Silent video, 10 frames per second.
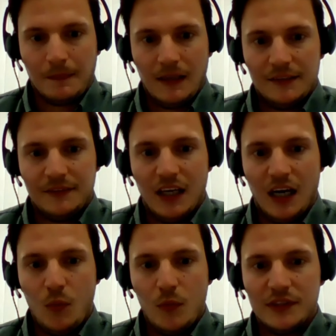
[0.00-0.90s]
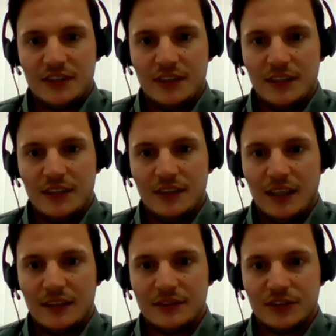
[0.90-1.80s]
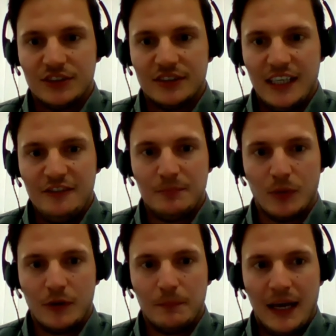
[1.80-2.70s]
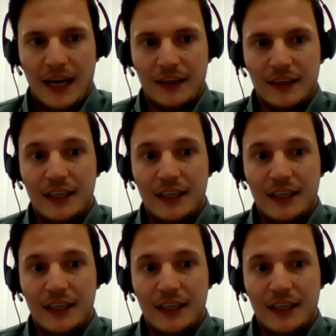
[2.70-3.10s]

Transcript: And now we see the SafePort bag in